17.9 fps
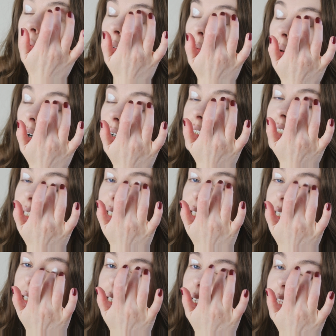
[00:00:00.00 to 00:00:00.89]
was
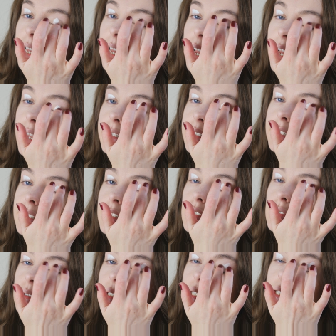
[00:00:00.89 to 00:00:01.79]
watching it and
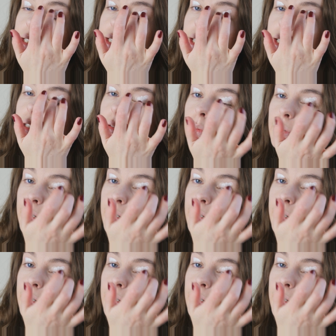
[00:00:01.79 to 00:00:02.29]
intrigued and